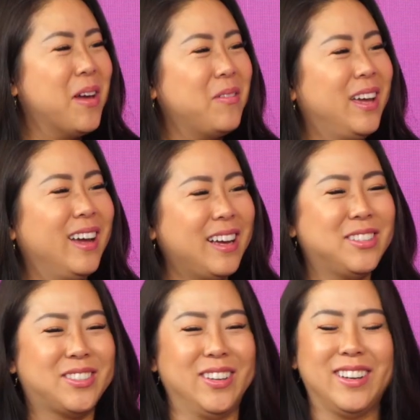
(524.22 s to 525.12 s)
Maybe I
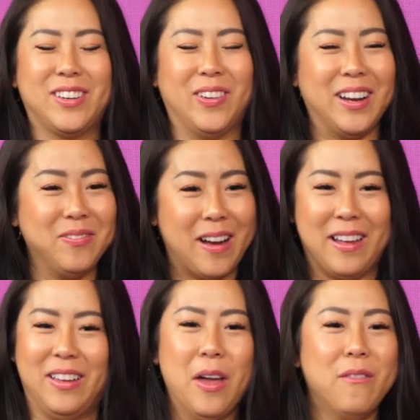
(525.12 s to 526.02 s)
should quit
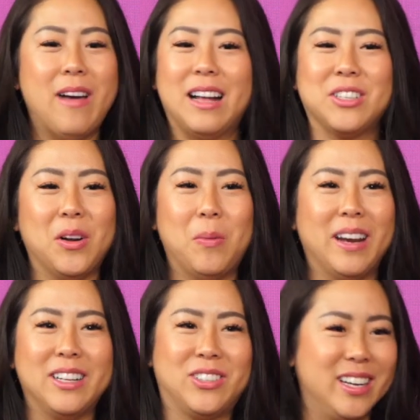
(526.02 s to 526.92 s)
my vaginal
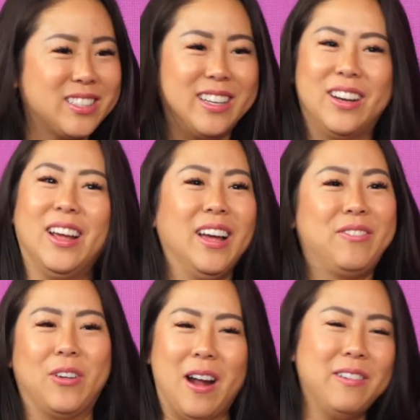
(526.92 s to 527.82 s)
penetration
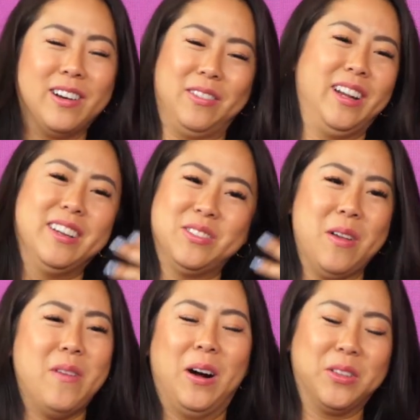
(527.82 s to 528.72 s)
forever because
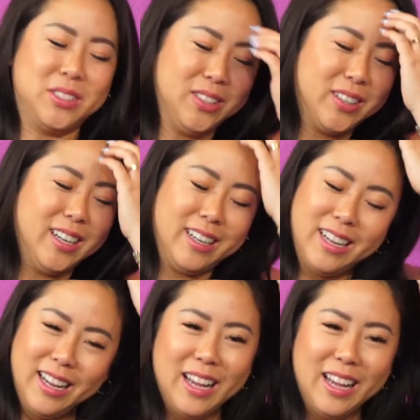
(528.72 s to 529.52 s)
my mouth is so good.